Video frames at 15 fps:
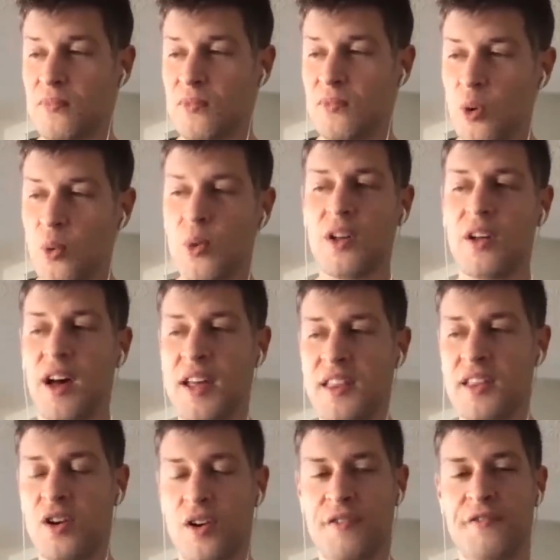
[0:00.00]
well i
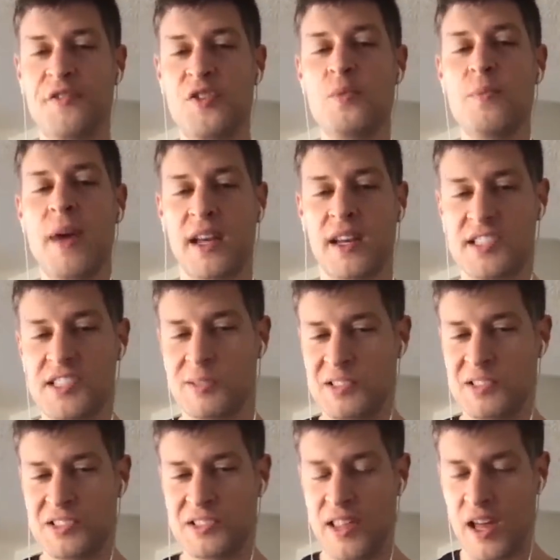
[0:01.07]
think there are a few
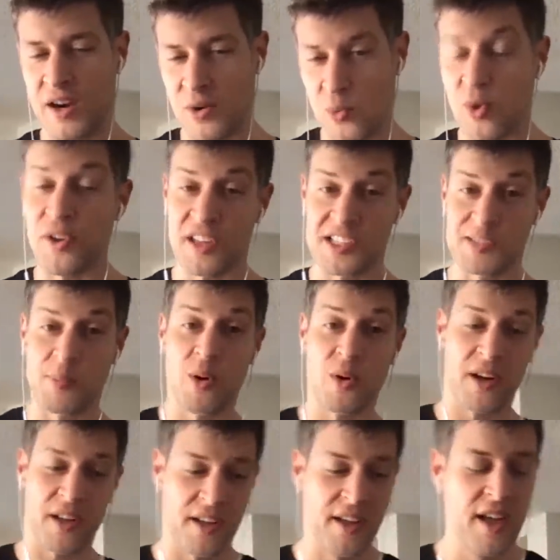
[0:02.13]
mechanisms that are worth
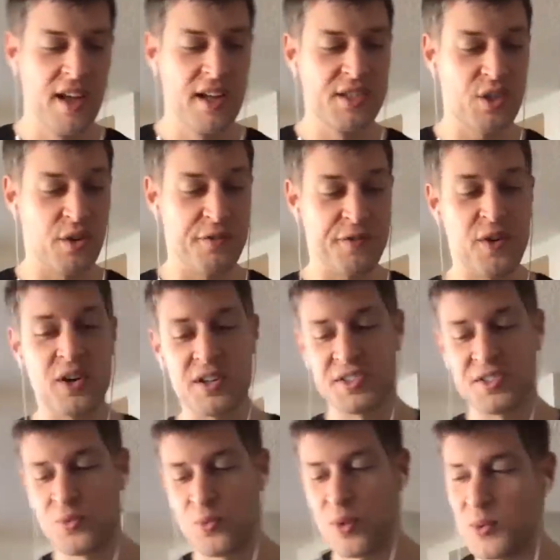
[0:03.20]
exploring so
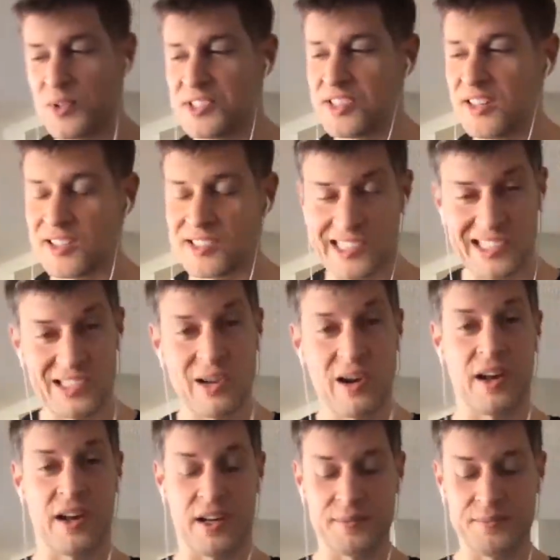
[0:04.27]
first when we sit in a
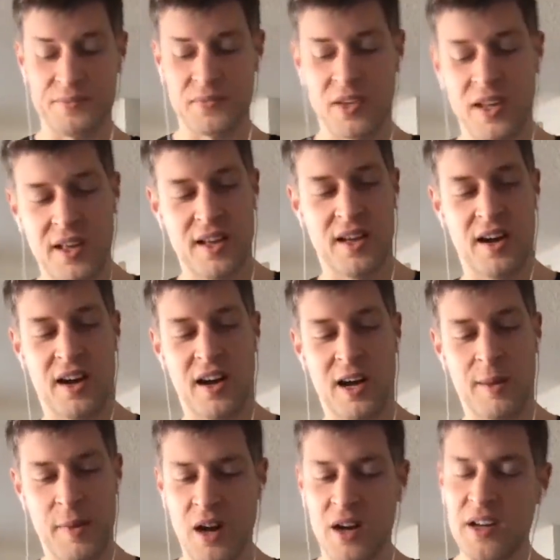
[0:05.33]
sauna
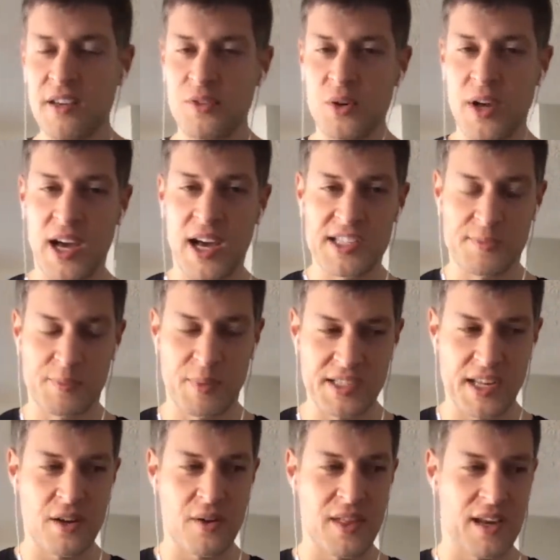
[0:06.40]
um, and I'll give you guys, because
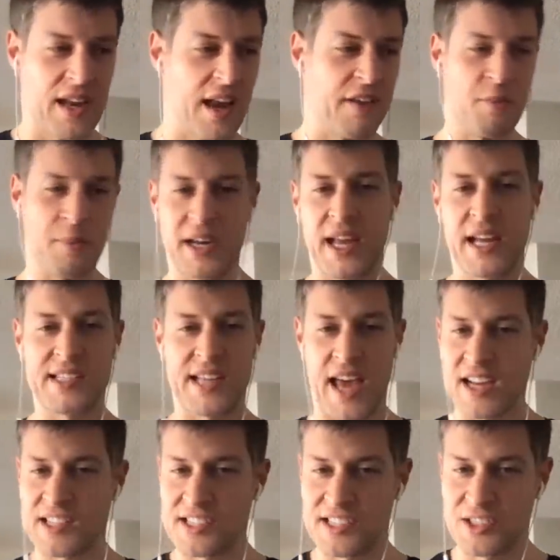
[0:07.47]
I know that not everybody has
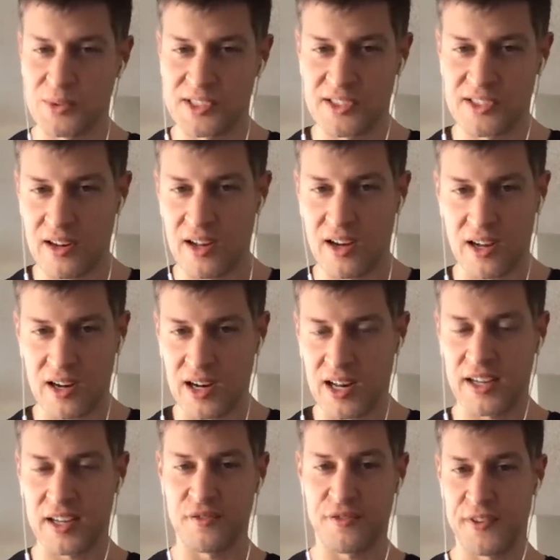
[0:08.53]
access to a sauna,
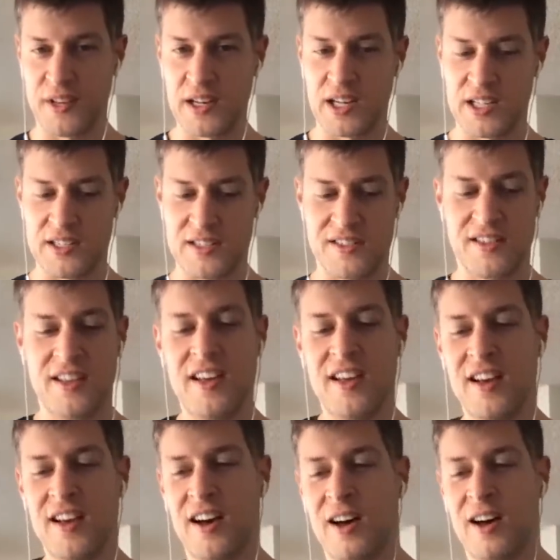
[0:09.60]
unlike in Finland,
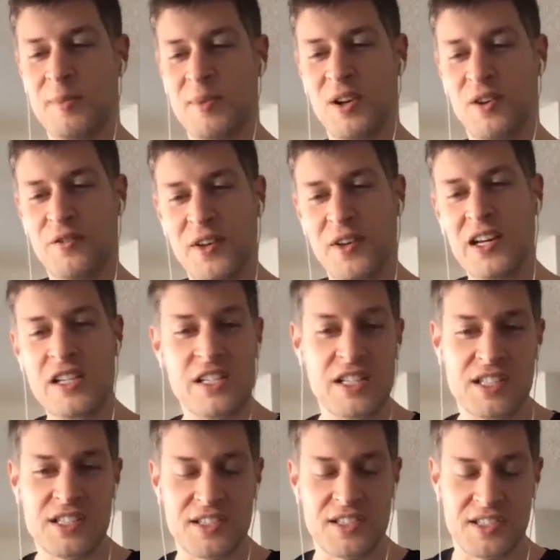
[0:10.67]
um, you know, Finland
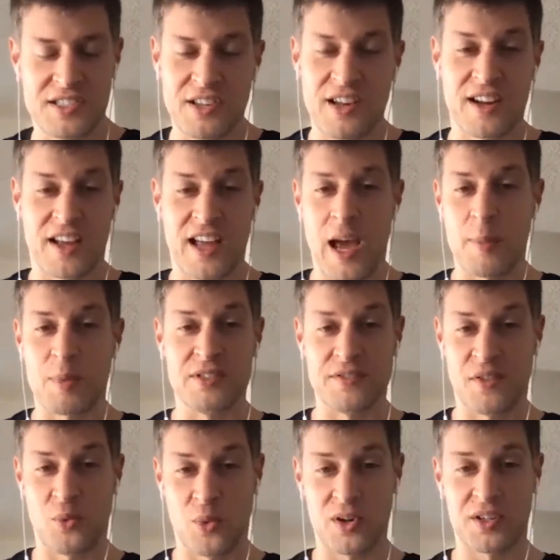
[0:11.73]
is the sauna capital of
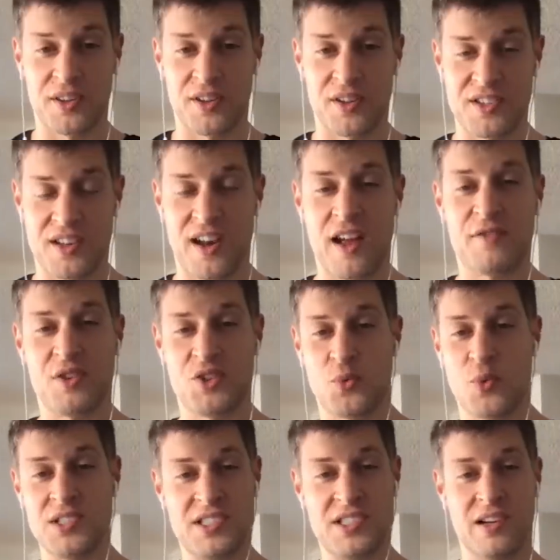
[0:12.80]
the world. There's on average
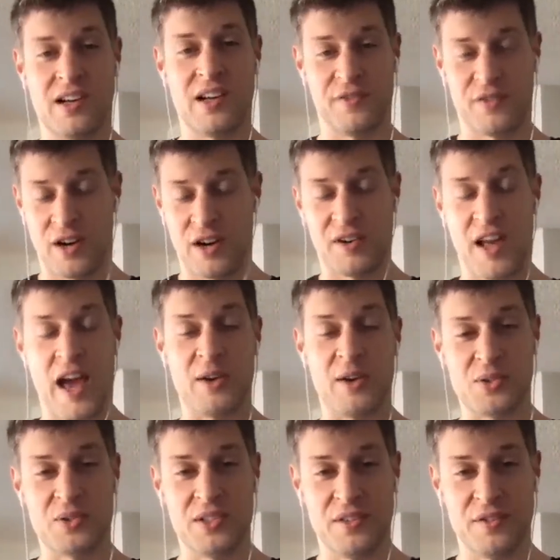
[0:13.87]
one sauna for every
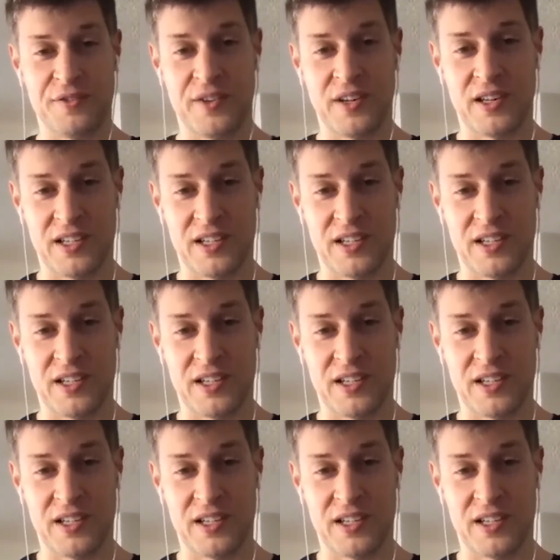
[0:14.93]
household in Finland.